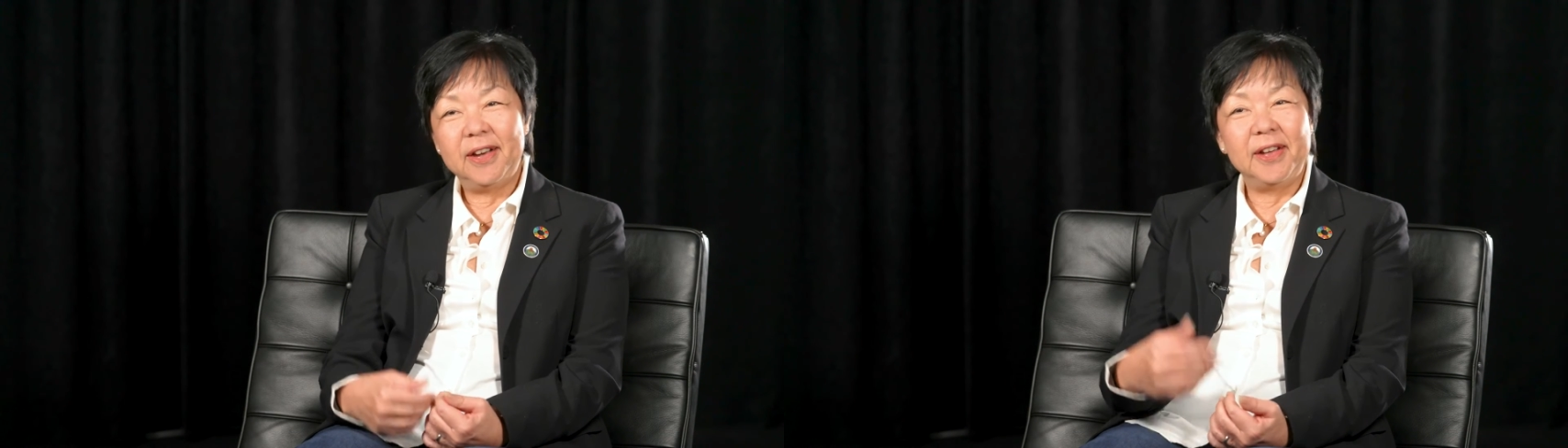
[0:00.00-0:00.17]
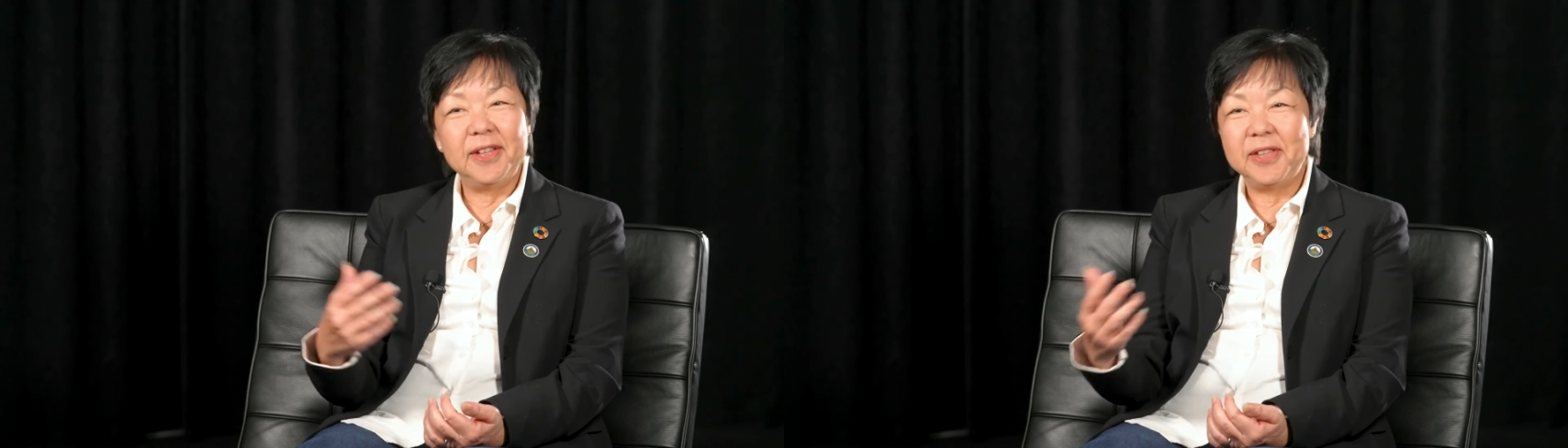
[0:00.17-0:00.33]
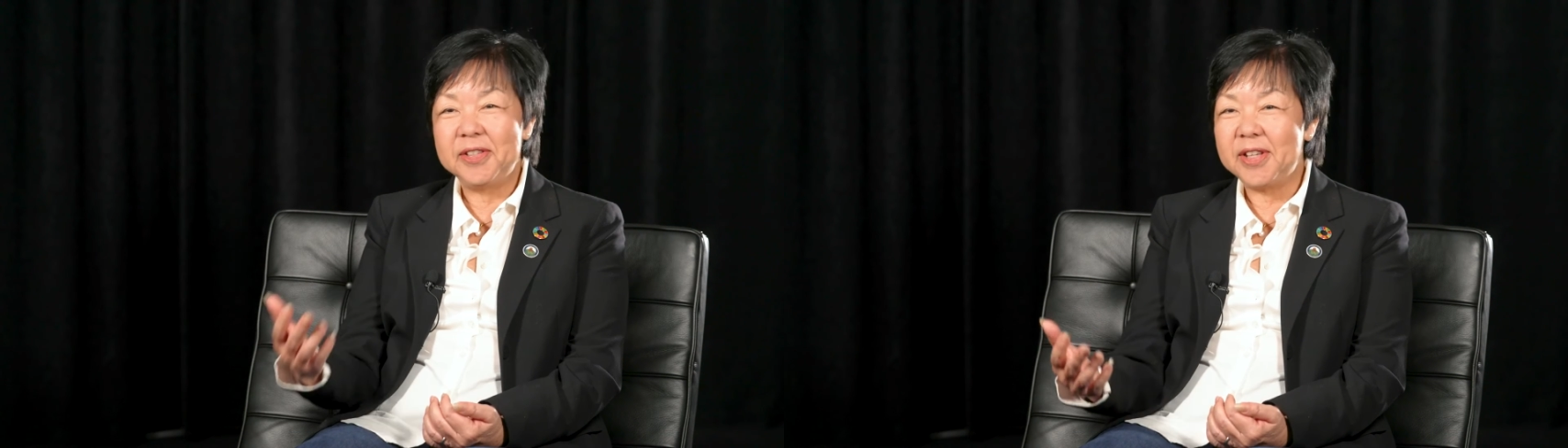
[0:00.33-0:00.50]

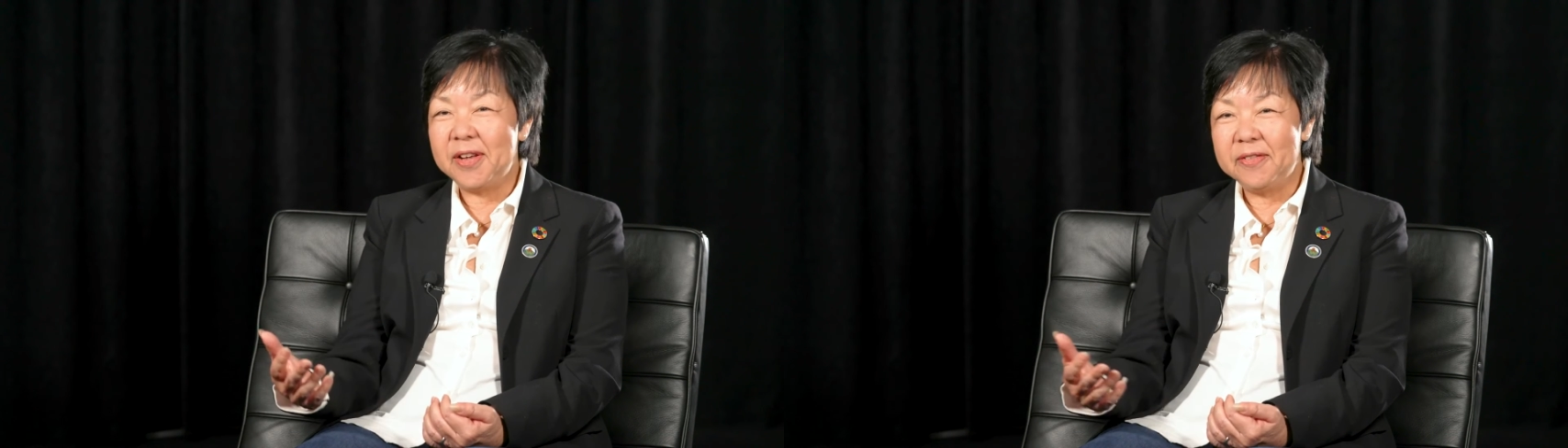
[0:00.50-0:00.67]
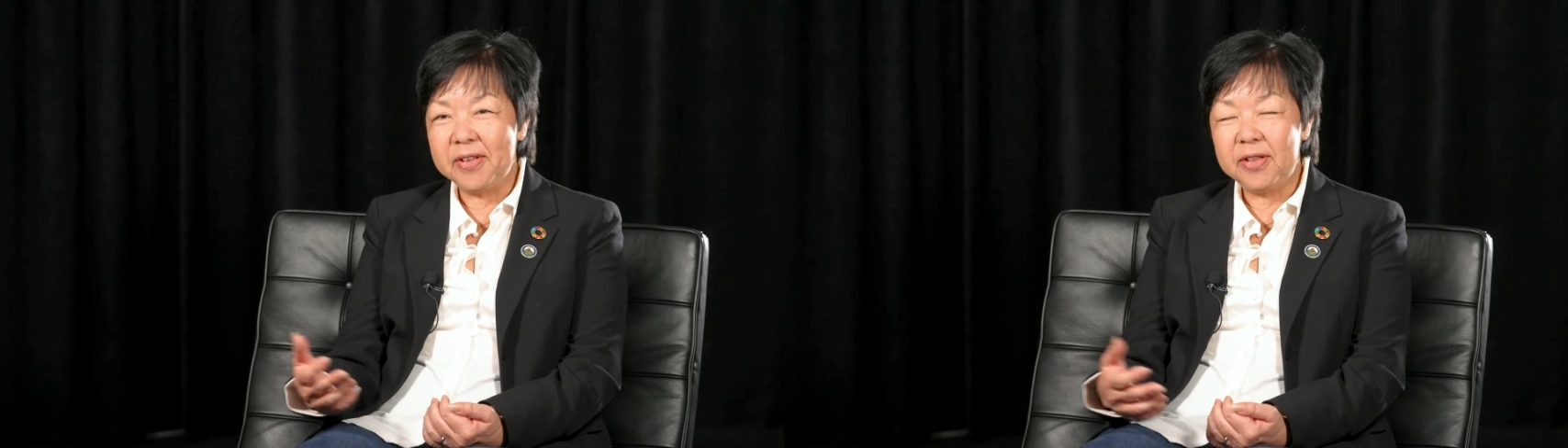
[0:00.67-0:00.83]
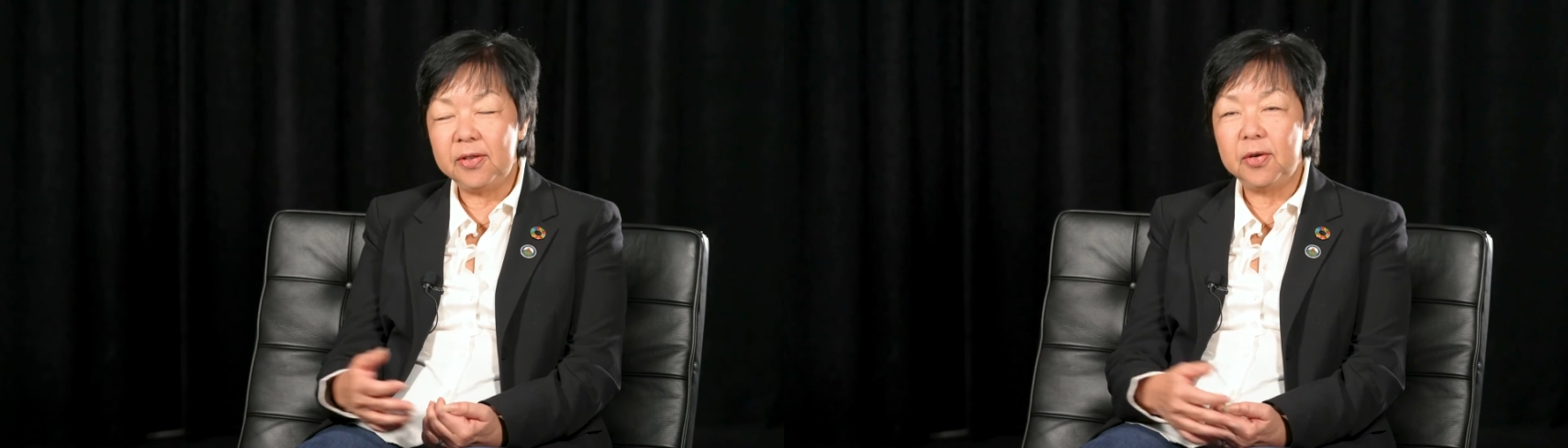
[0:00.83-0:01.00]
on the other side of
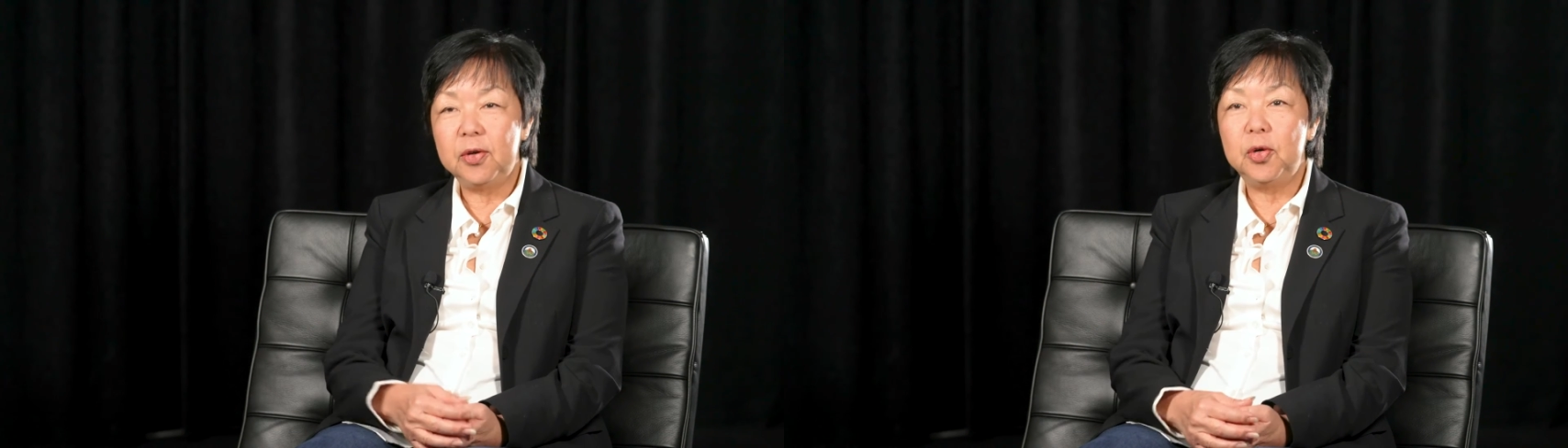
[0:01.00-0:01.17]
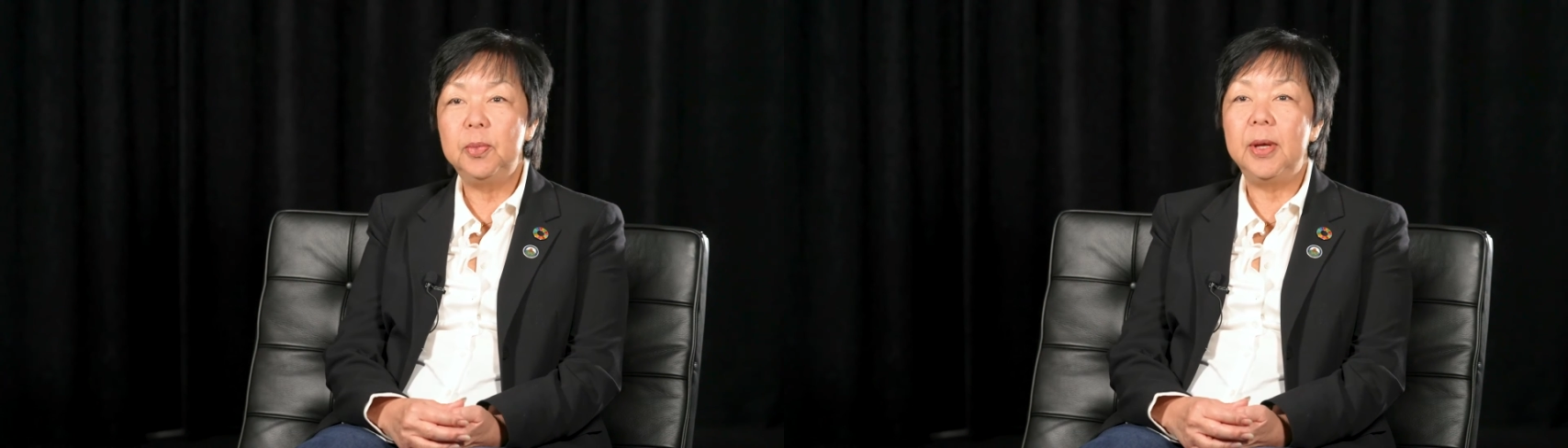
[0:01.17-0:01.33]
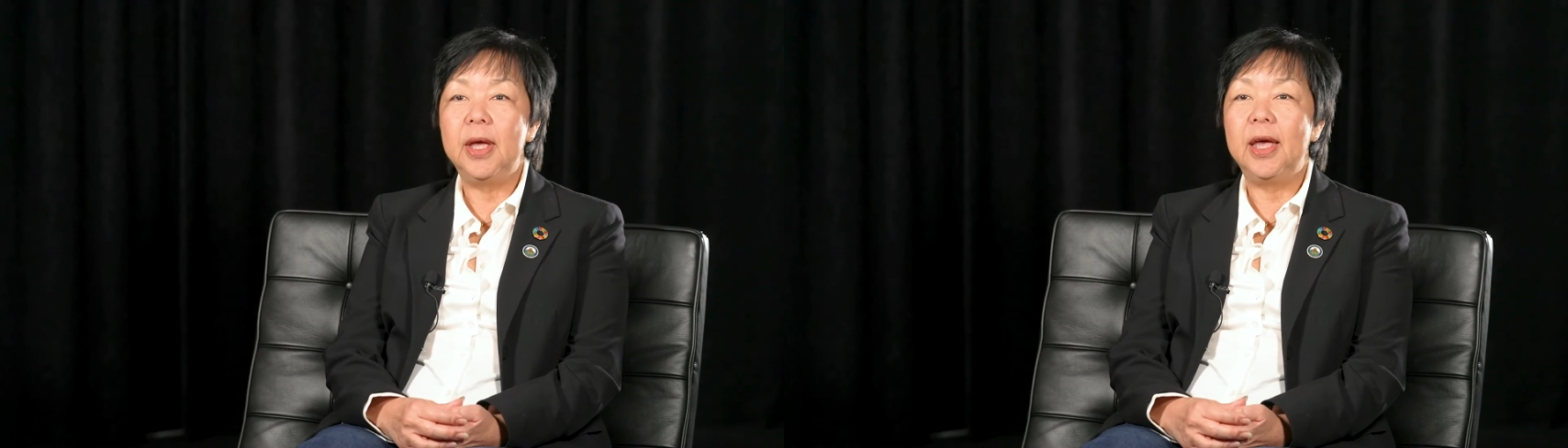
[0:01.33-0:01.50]
the globe,